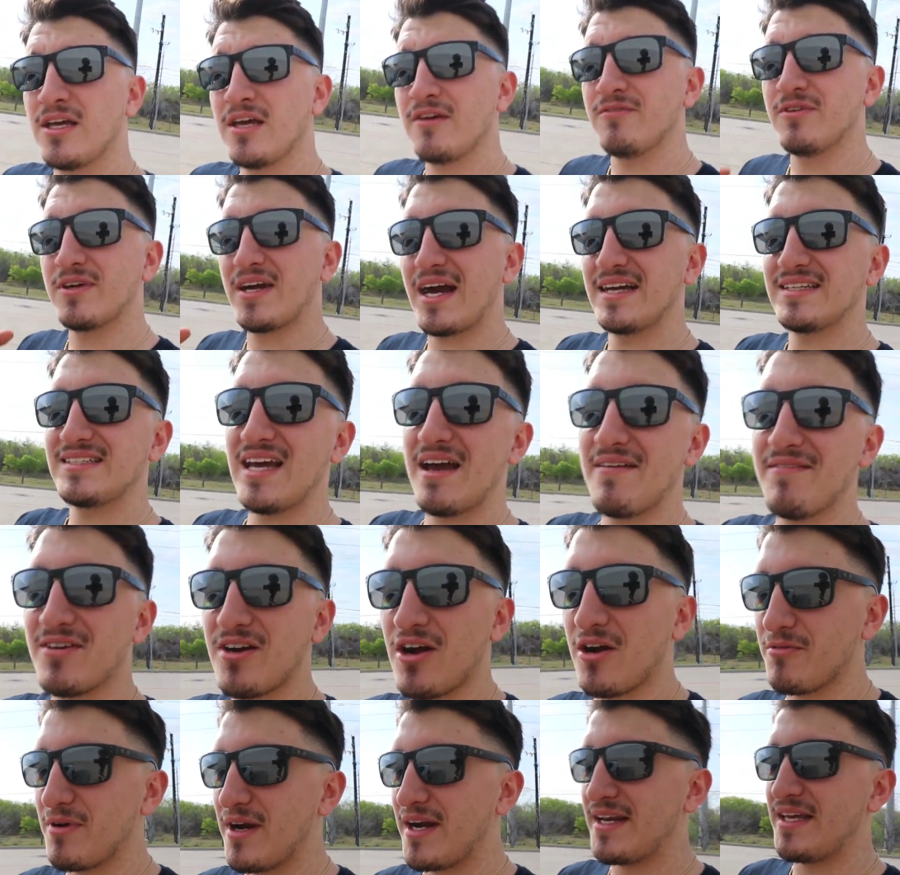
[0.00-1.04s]
If you guys haven't
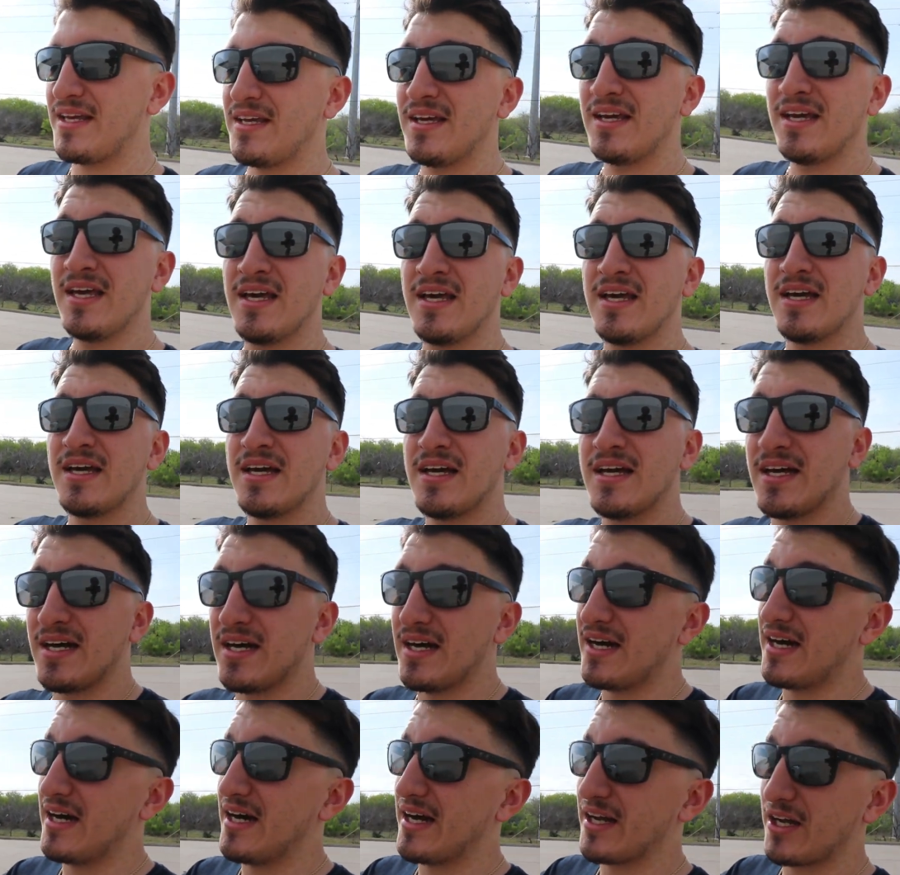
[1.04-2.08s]
already,
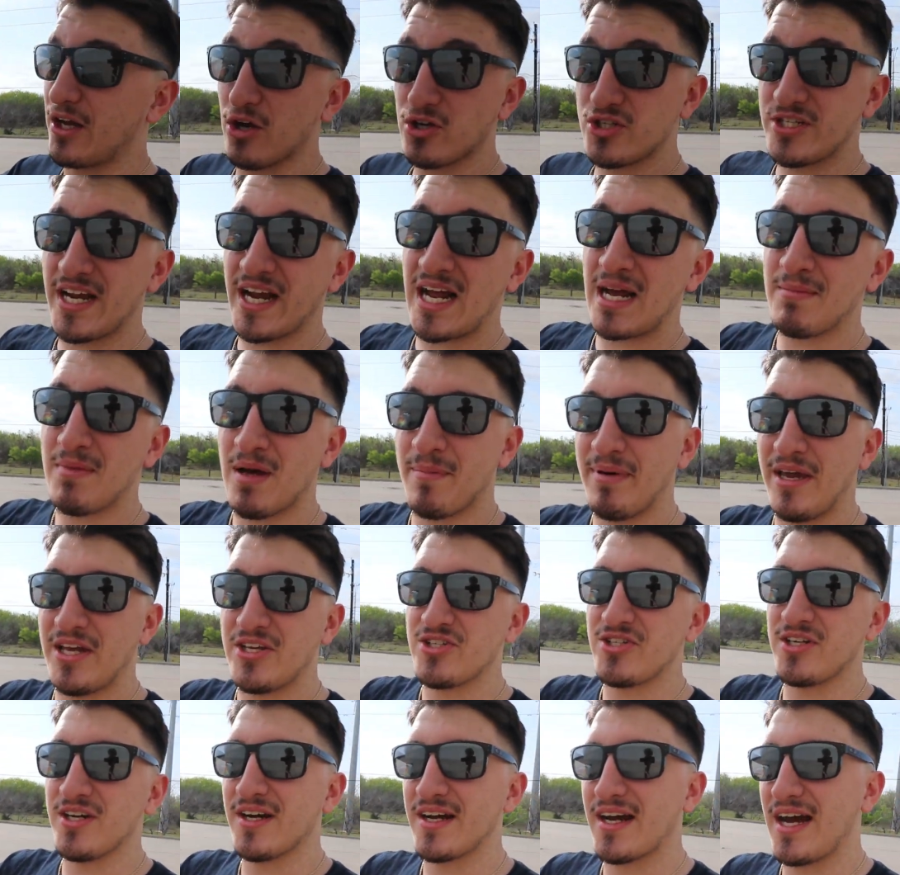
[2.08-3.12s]
go check out my
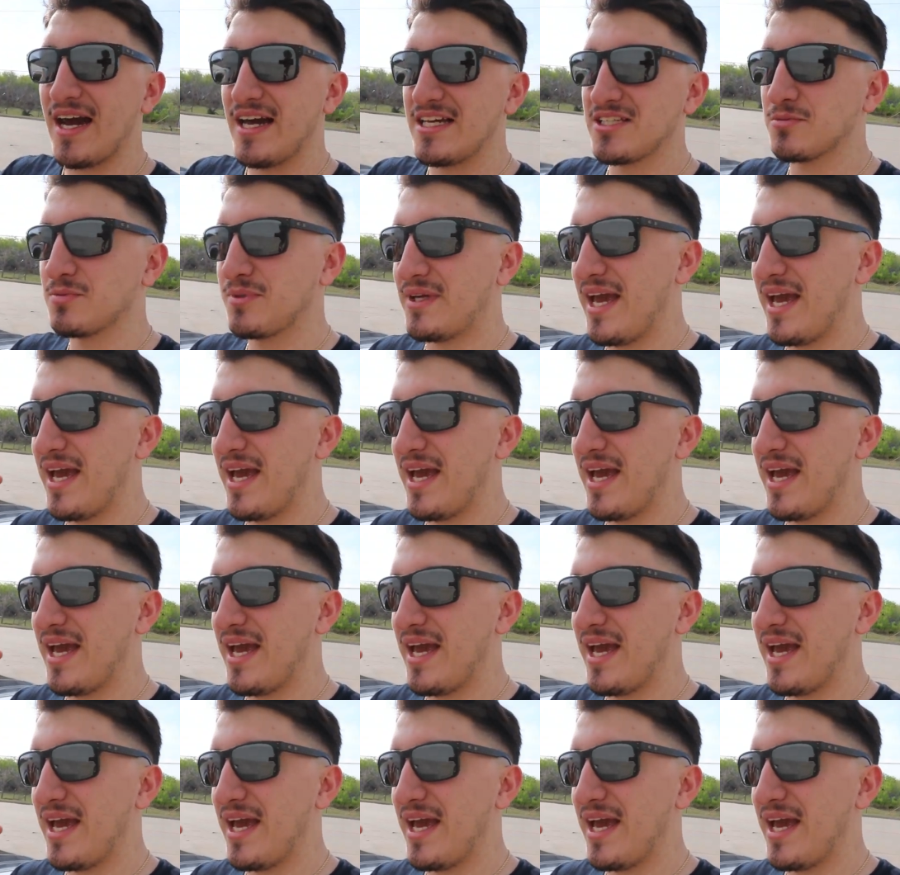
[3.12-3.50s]
Patreon, guys.